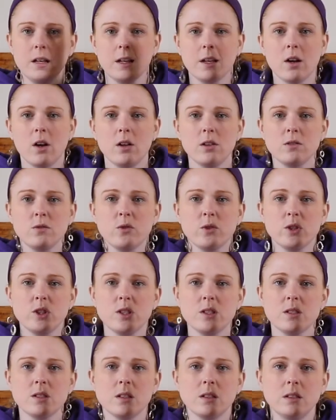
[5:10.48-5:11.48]
it calls for
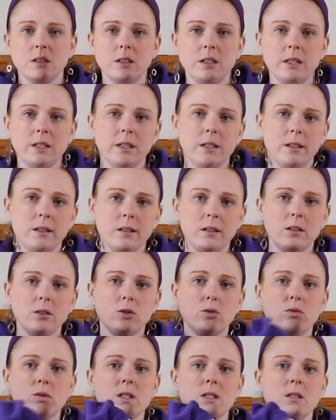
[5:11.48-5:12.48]
just a little
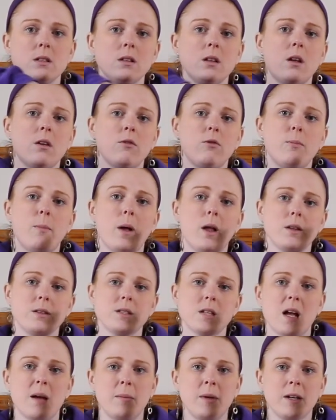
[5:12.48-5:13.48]
drizzle of
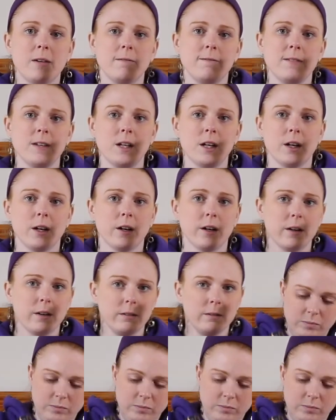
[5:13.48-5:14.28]
balsamic vinegar.